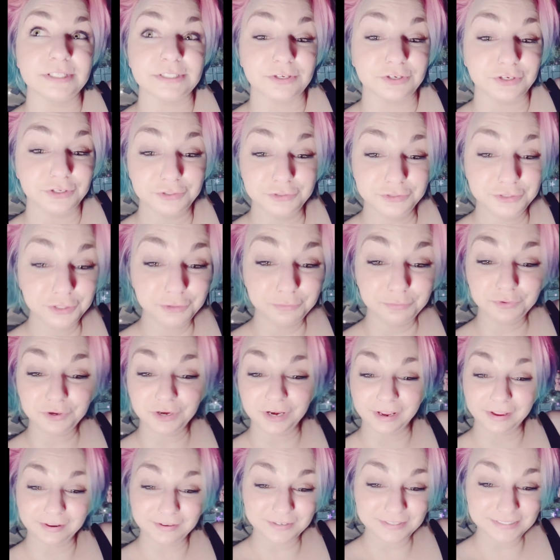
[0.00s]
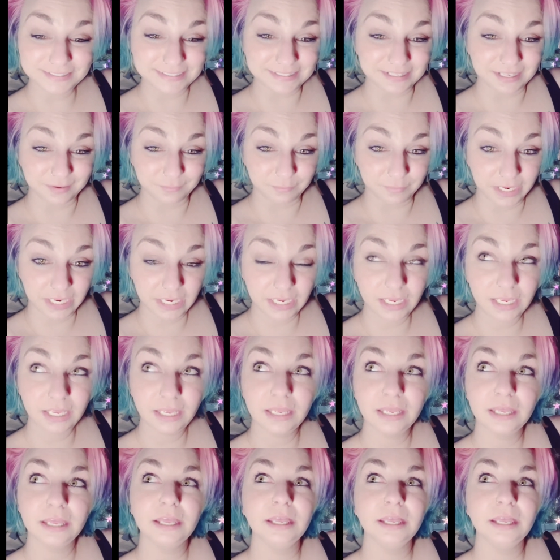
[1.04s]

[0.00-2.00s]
are YouTube creators like me,